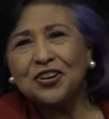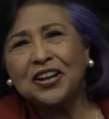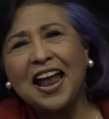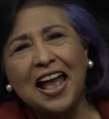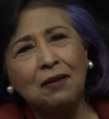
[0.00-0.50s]
so
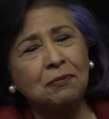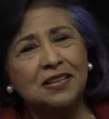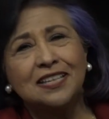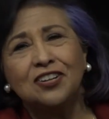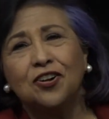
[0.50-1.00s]
it
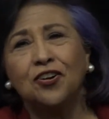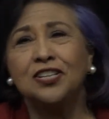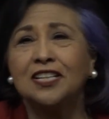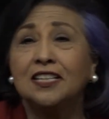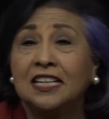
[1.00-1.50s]
happens, and of
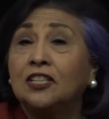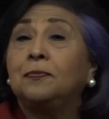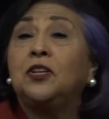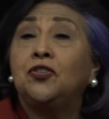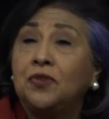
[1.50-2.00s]
course, it's, it's
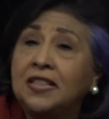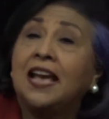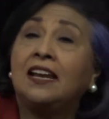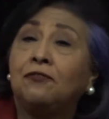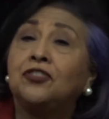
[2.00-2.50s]
been doing
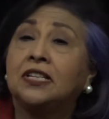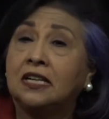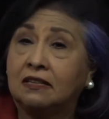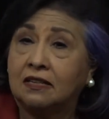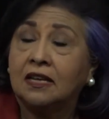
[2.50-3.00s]
that ever
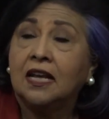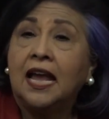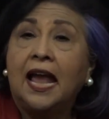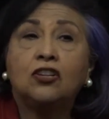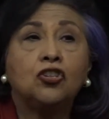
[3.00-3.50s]
since.
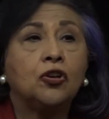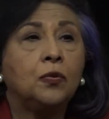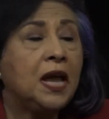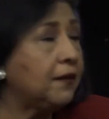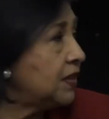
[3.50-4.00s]
And so
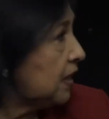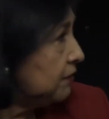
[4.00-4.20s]
we have to